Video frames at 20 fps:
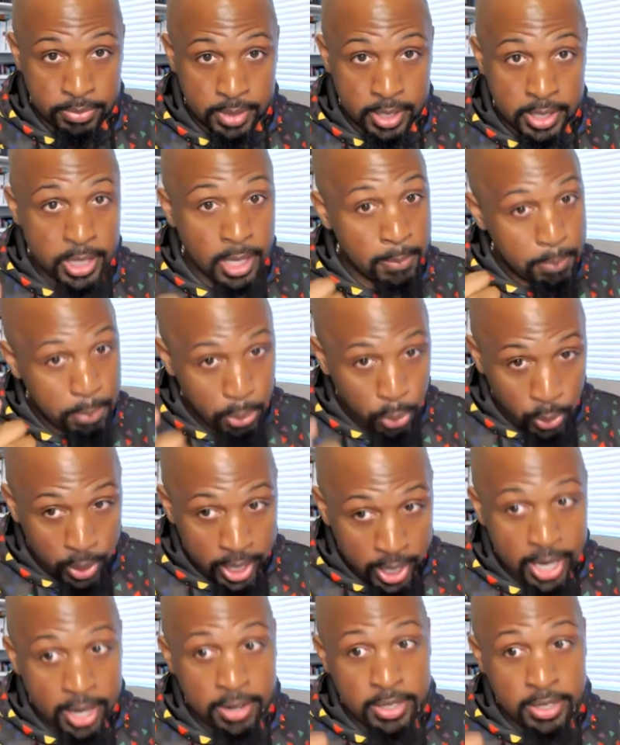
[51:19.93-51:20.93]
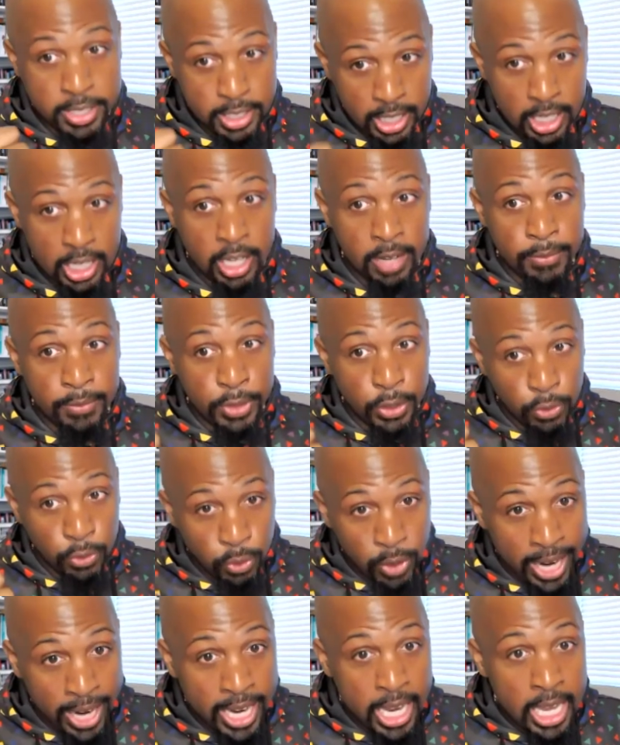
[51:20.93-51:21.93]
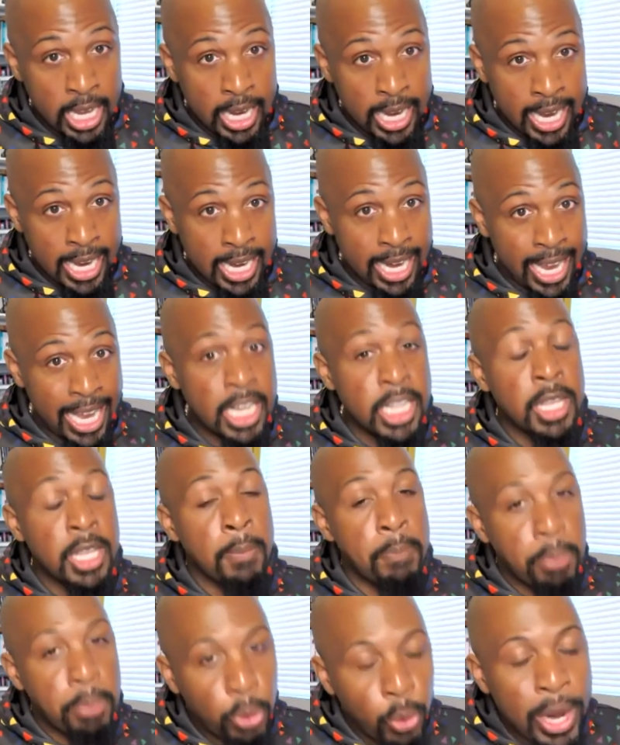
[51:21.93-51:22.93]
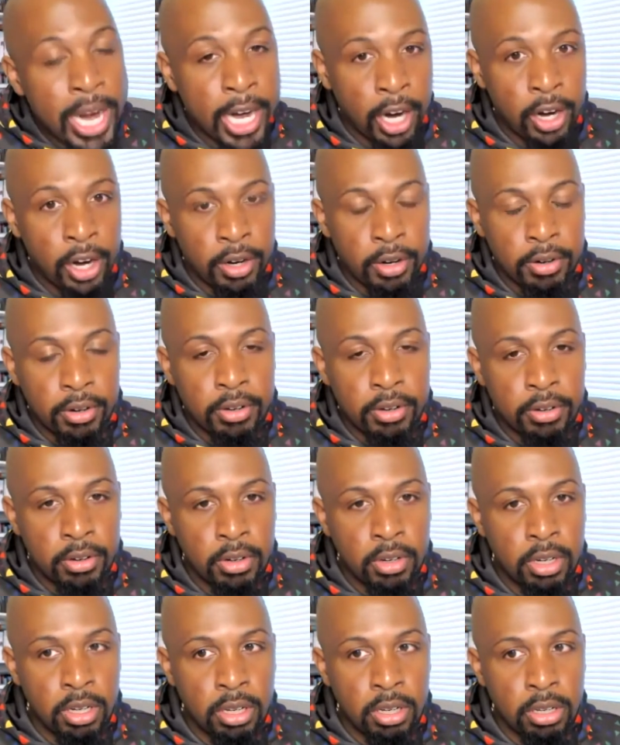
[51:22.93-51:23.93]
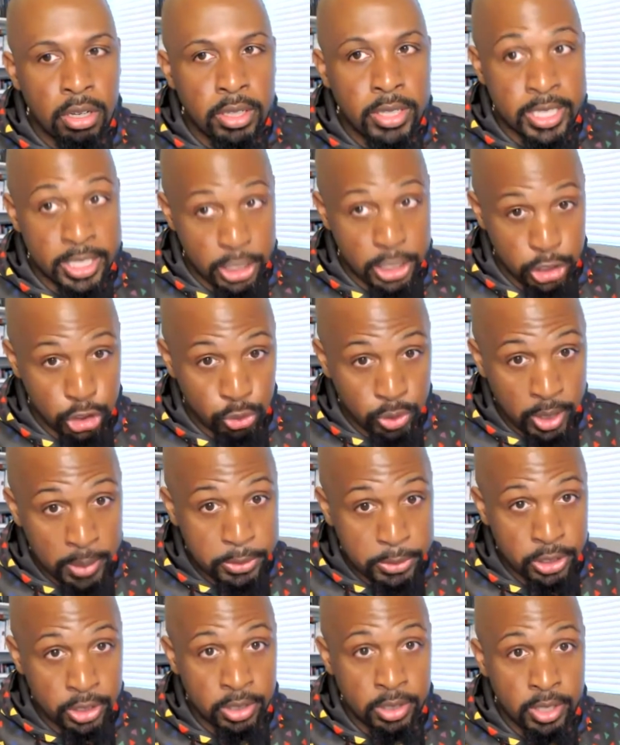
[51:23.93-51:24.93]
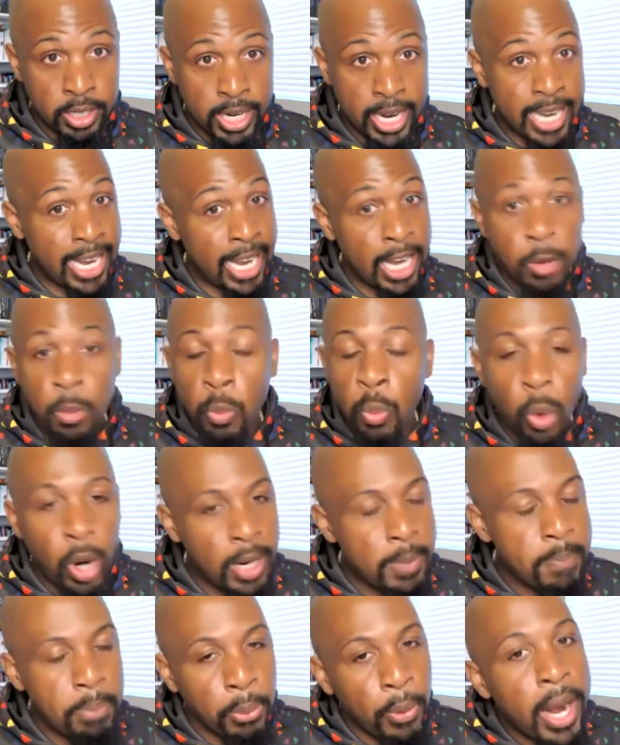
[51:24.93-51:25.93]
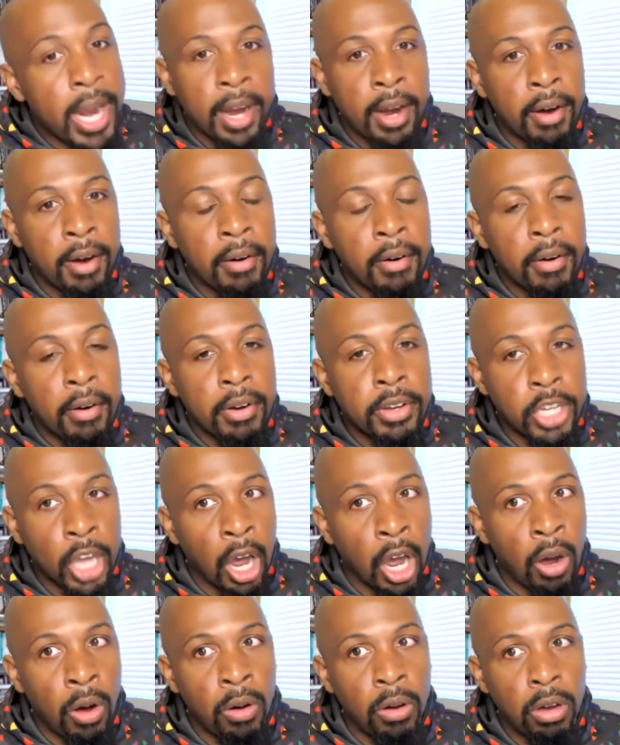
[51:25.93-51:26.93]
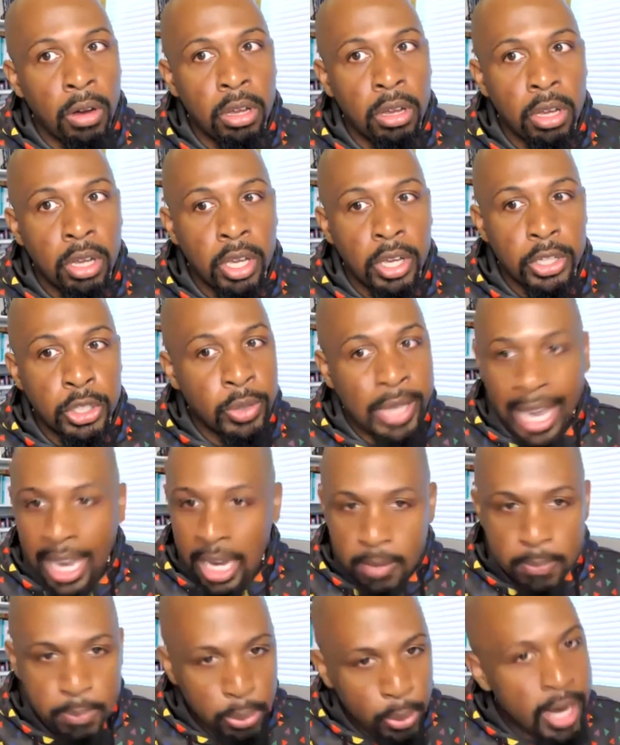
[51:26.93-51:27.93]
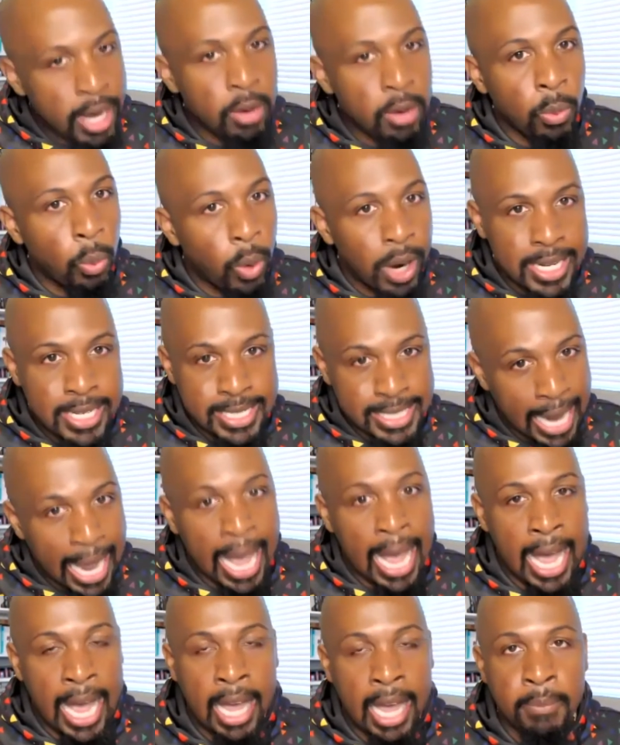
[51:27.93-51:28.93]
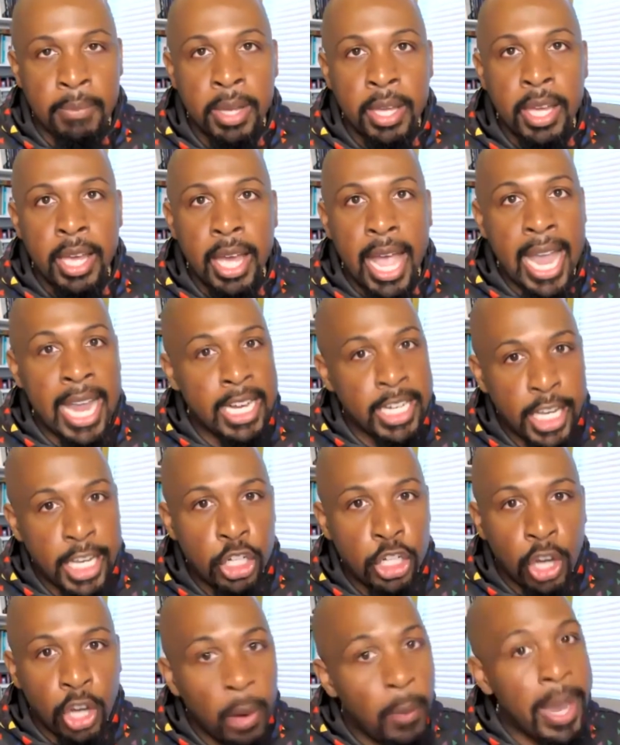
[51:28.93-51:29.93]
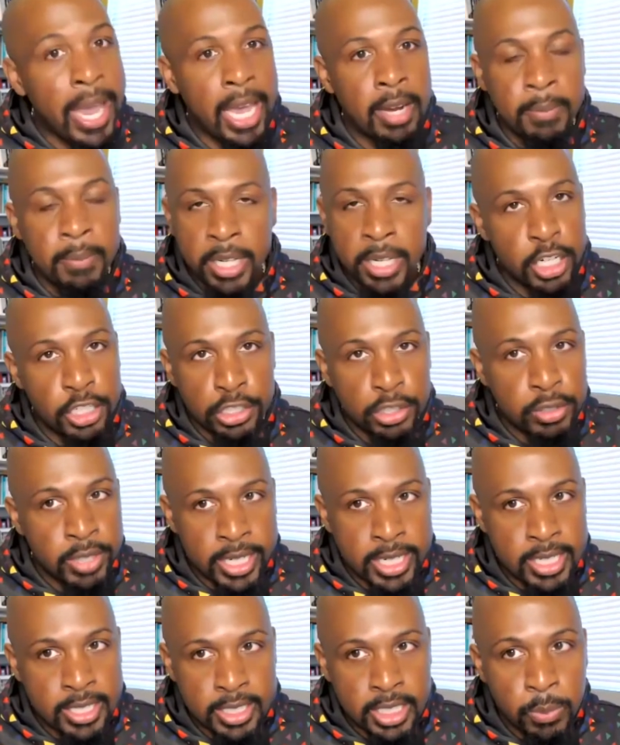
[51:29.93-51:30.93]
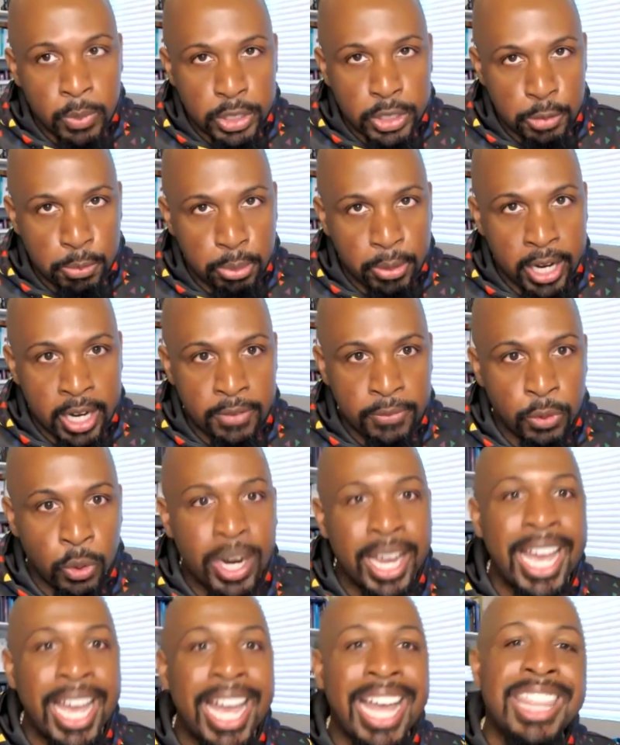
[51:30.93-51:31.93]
The prayers of the right. And it ain't the prayer. This is scripture. It ain't one prayer, y'all. You can't pray one time and then quit because you didn't see what you prayed for.